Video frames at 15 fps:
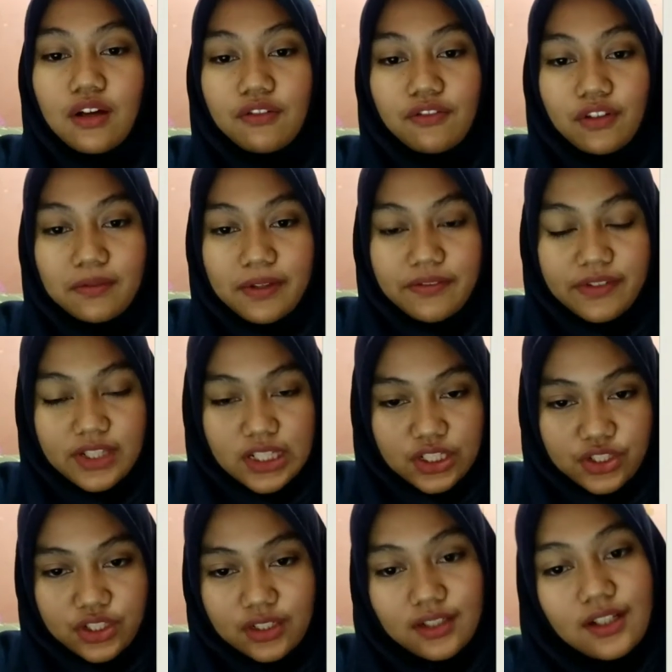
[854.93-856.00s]
Formal
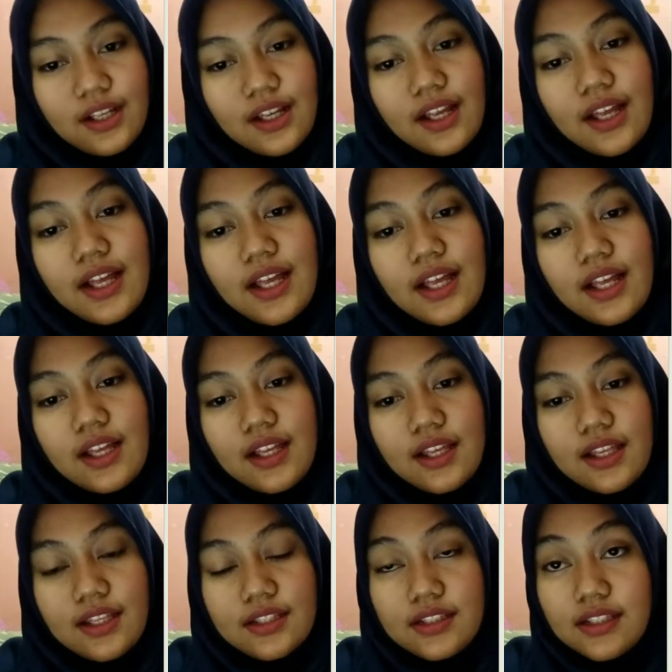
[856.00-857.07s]
invitation.
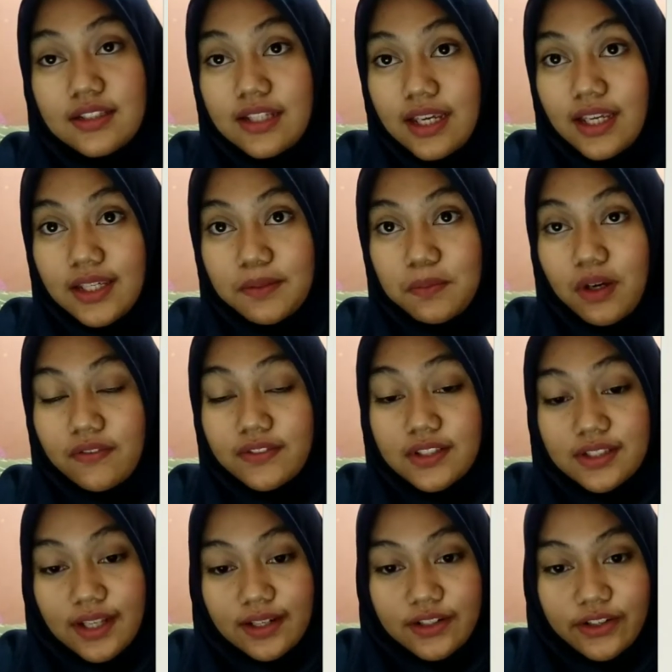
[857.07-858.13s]
The name of the
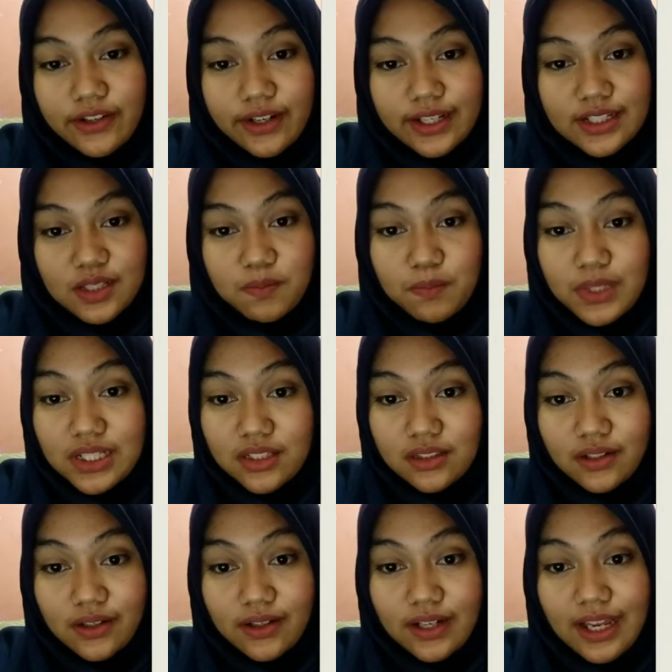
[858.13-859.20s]
sender is
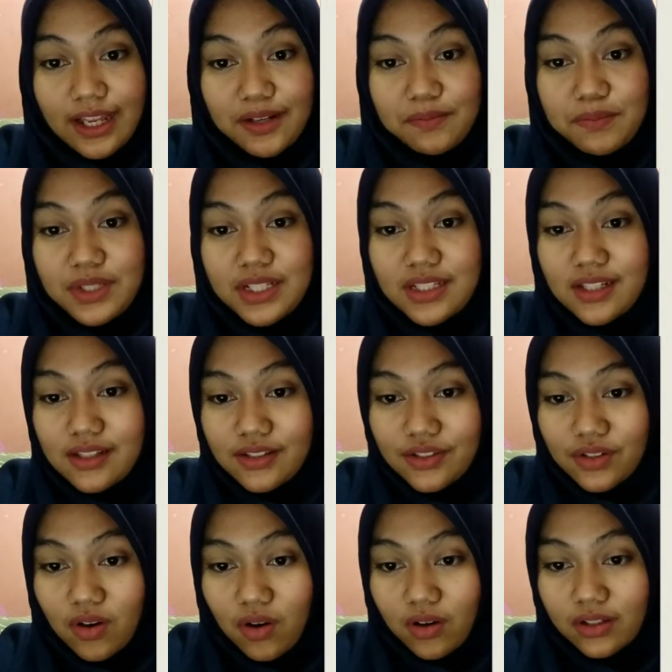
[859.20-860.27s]
Mr. and Mrs.
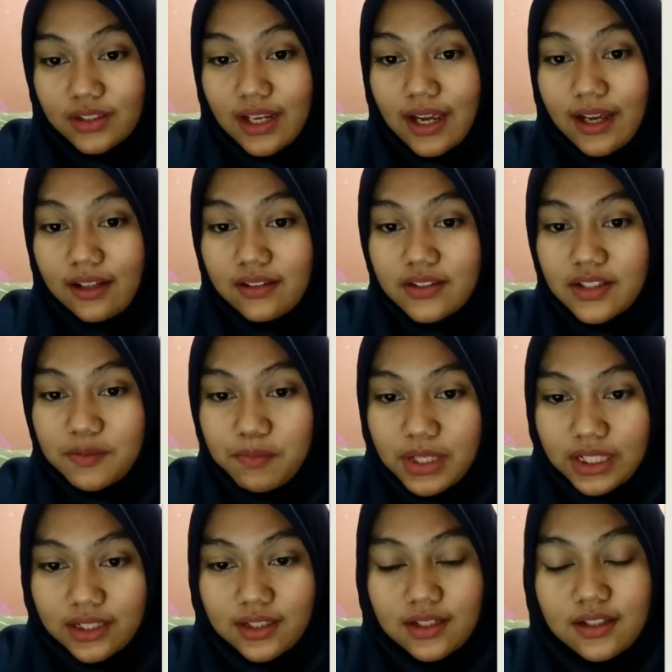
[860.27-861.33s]
John L.
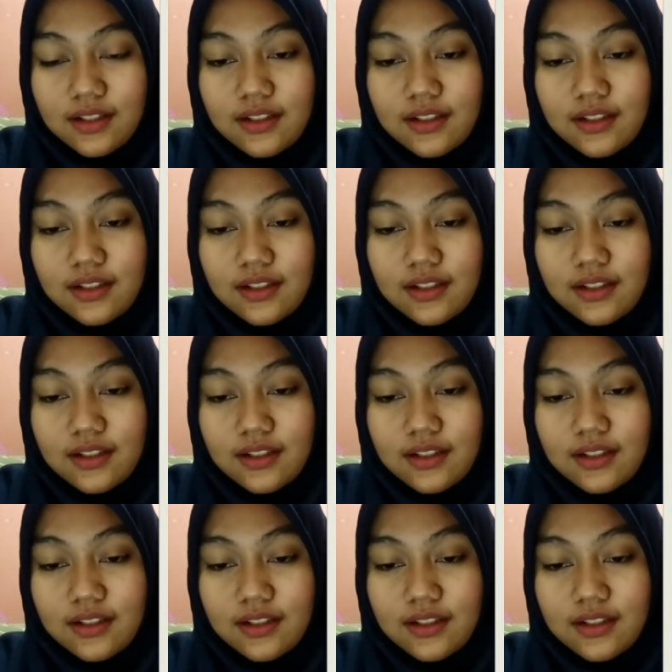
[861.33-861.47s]
Smith.